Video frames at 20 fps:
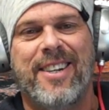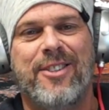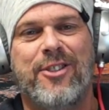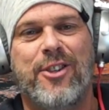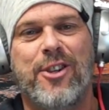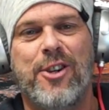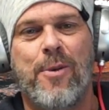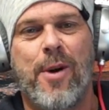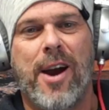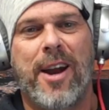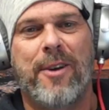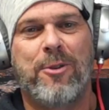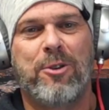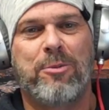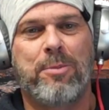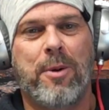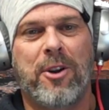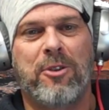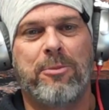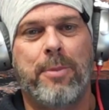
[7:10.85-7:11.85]
Genuine
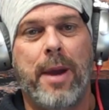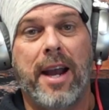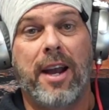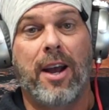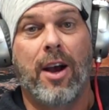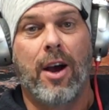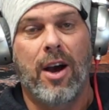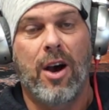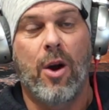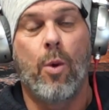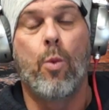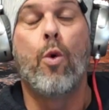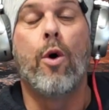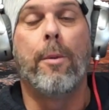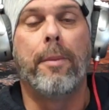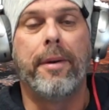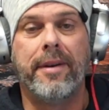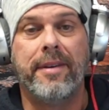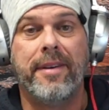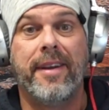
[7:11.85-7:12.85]
responds back, a
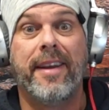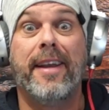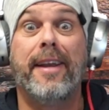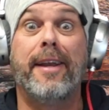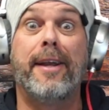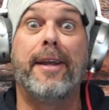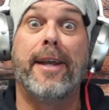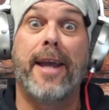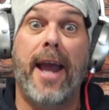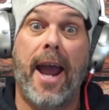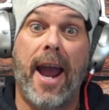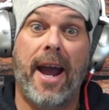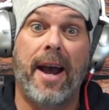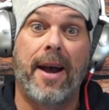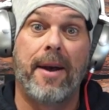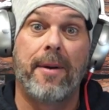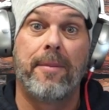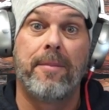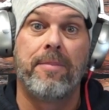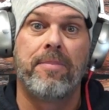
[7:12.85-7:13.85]
woman, yeah.
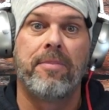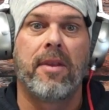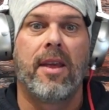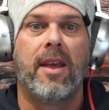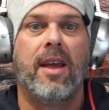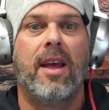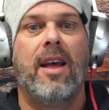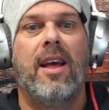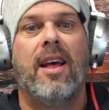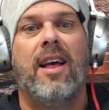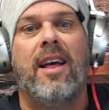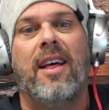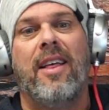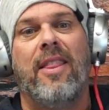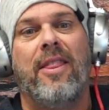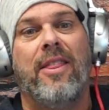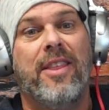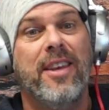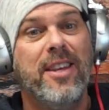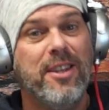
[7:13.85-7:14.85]

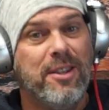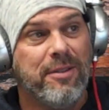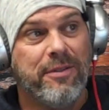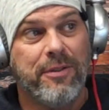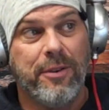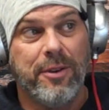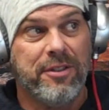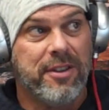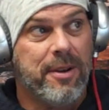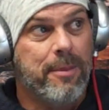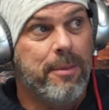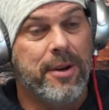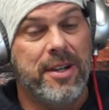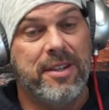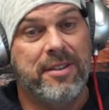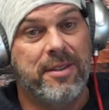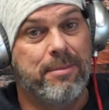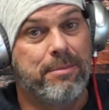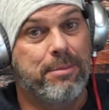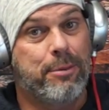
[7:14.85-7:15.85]
This, for some
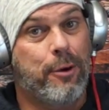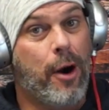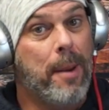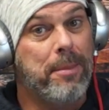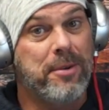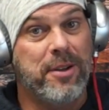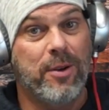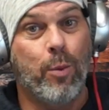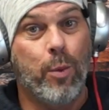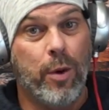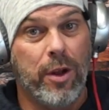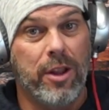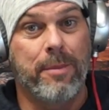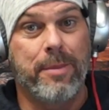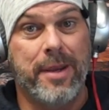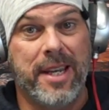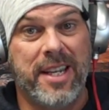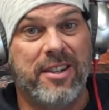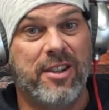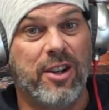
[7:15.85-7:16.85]
reason, prompted
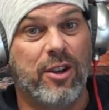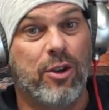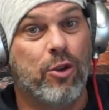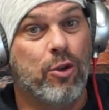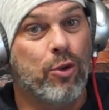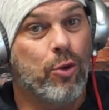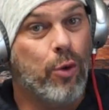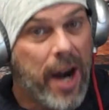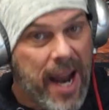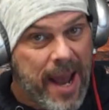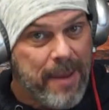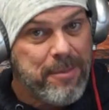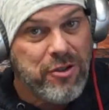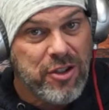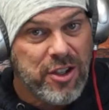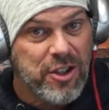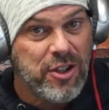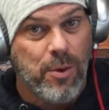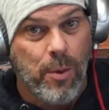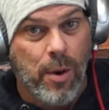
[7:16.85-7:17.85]
Willoughby to grab
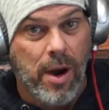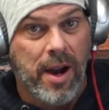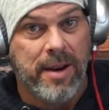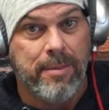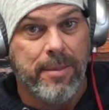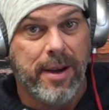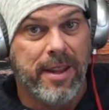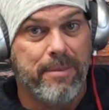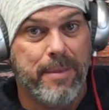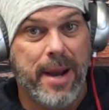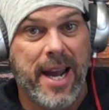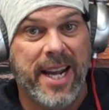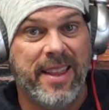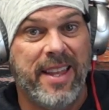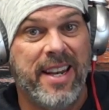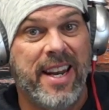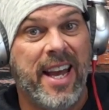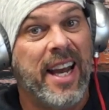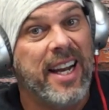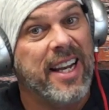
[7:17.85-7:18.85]
Genuine by the back of
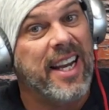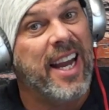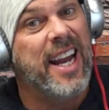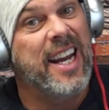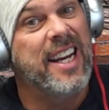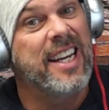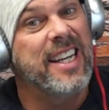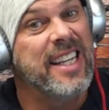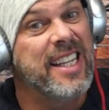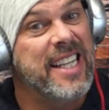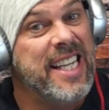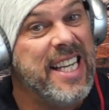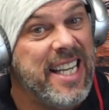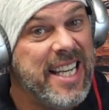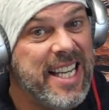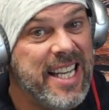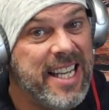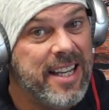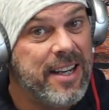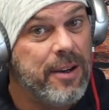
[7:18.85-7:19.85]
the neck and
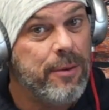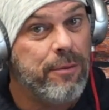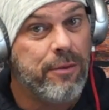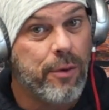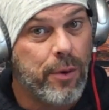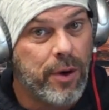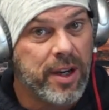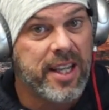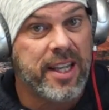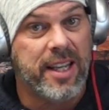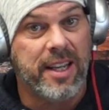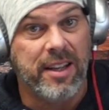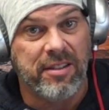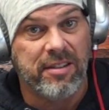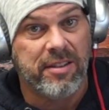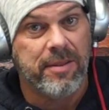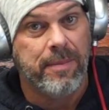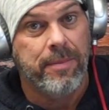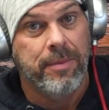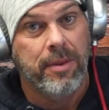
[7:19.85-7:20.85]
lean in for a
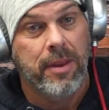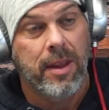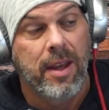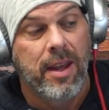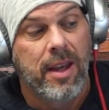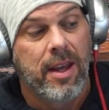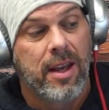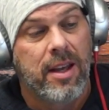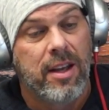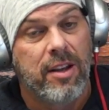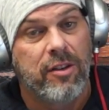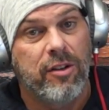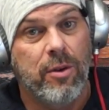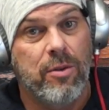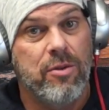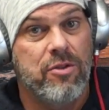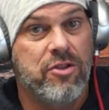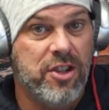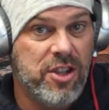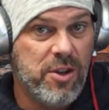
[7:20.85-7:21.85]
kiss.
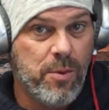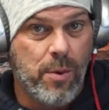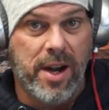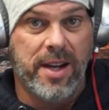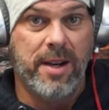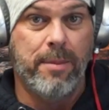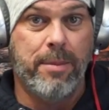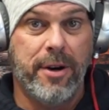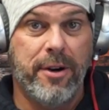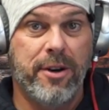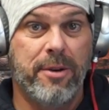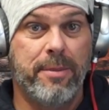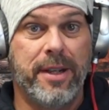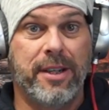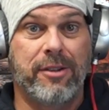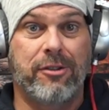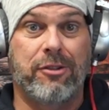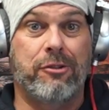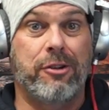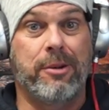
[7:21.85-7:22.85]
So Genuine appeared to be
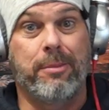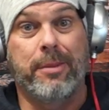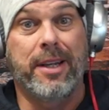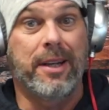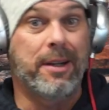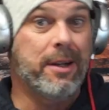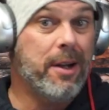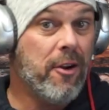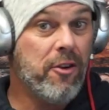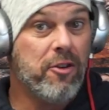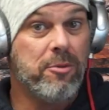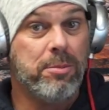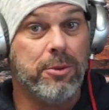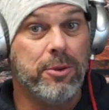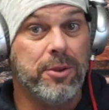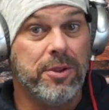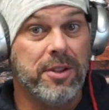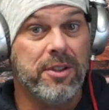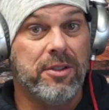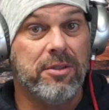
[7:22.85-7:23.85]
extremely
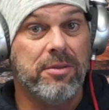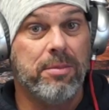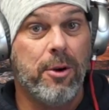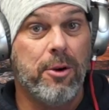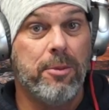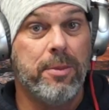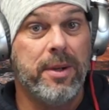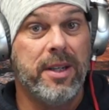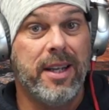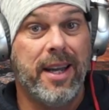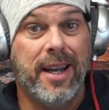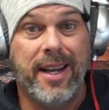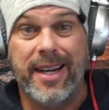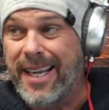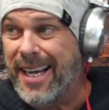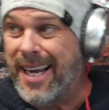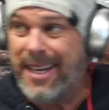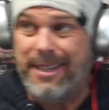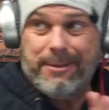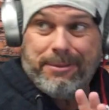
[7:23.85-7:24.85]
uncomfortable at this moment, and
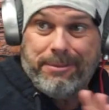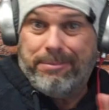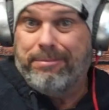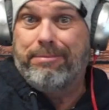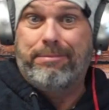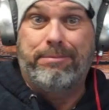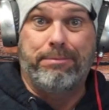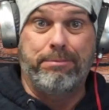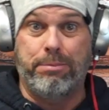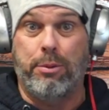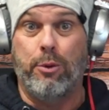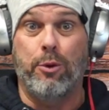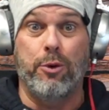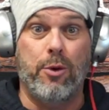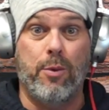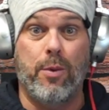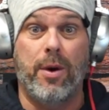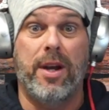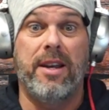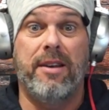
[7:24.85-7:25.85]
he kind of pulled
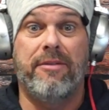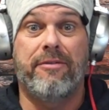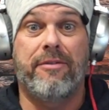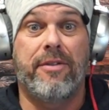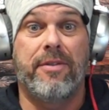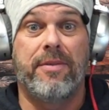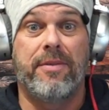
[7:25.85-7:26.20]
away.